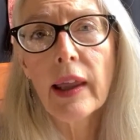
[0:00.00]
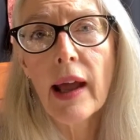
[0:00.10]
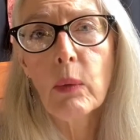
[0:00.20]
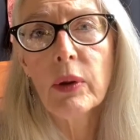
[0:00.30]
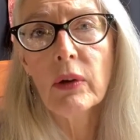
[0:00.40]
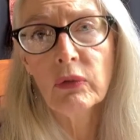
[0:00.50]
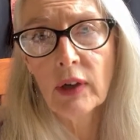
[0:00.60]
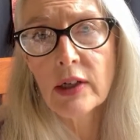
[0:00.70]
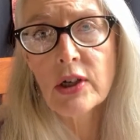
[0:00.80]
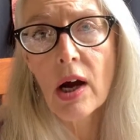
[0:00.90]
at it with a
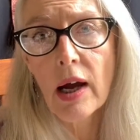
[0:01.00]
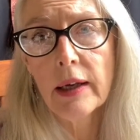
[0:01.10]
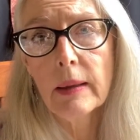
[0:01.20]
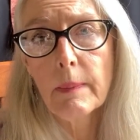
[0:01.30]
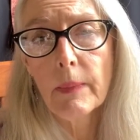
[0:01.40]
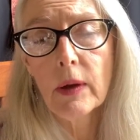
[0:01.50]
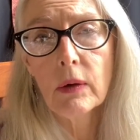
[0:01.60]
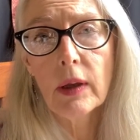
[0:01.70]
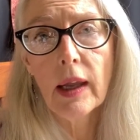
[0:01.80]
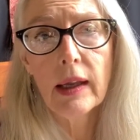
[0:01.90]
fresh eye.
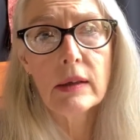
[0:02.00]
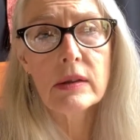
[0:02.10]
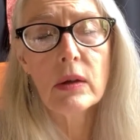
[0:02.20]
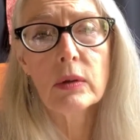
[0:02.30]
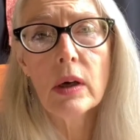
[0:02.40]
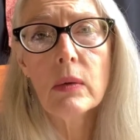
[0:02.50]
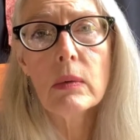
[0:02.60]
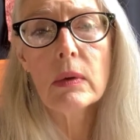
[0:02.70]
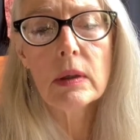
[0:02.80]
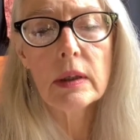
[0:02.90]
Okay, so don't,